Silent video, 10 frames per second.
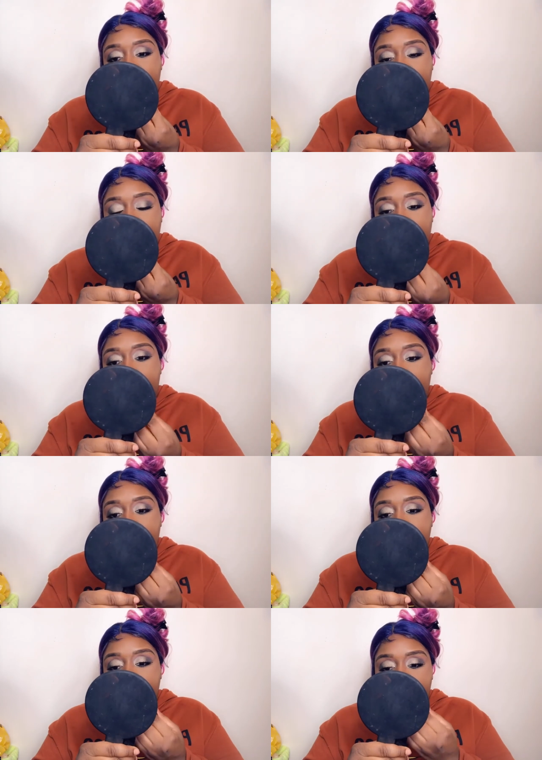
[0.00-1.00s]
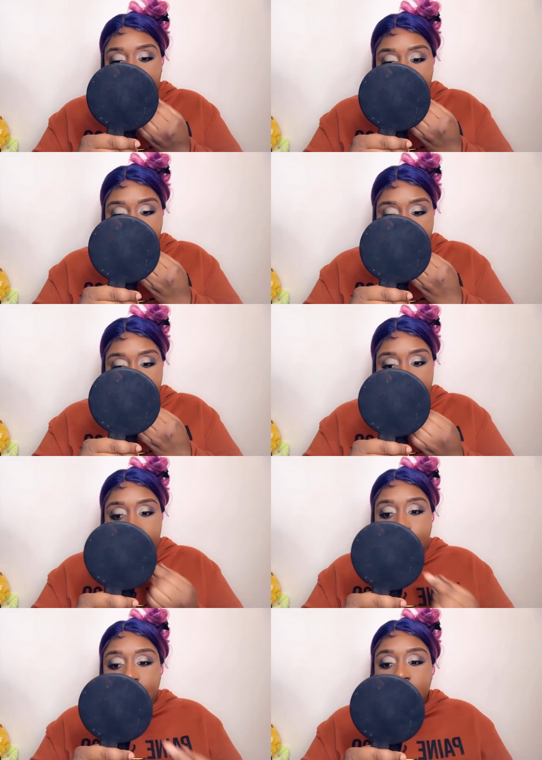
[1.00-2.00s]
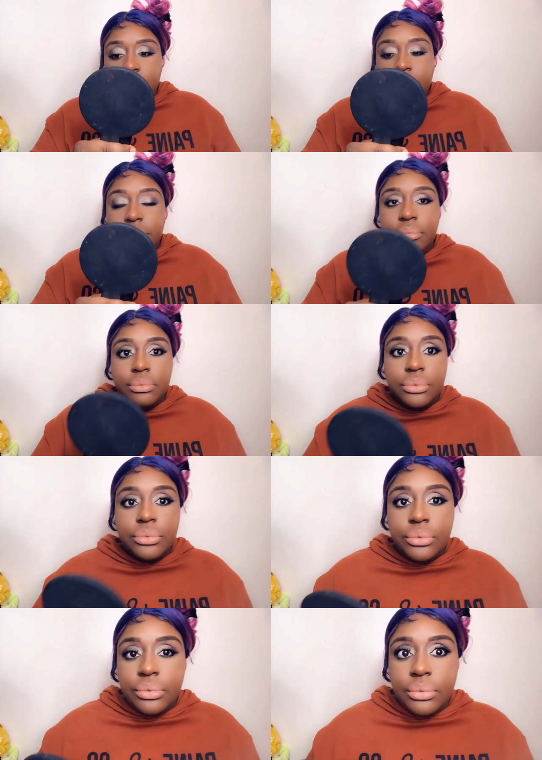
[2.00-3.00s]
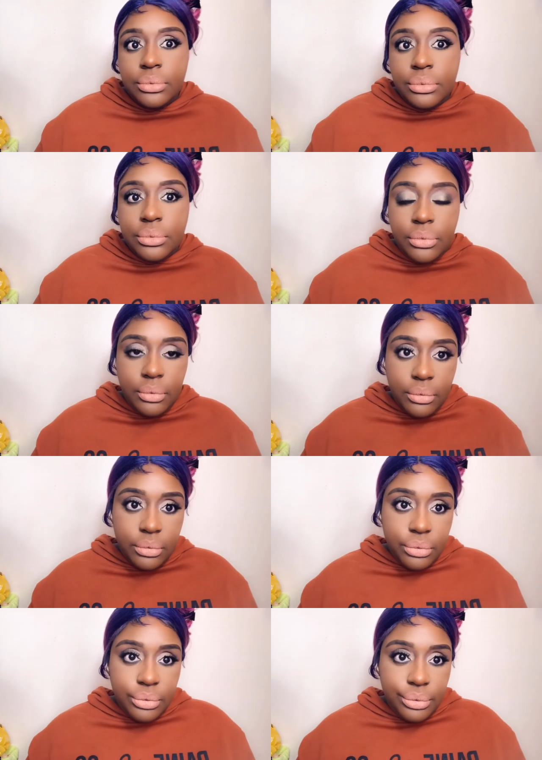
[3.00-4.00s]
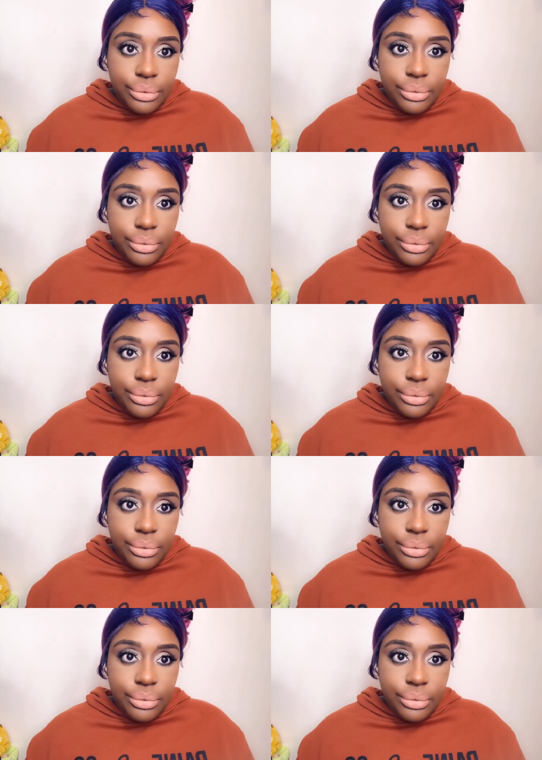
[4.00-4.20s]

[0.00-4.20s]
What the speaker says: Nothing is said.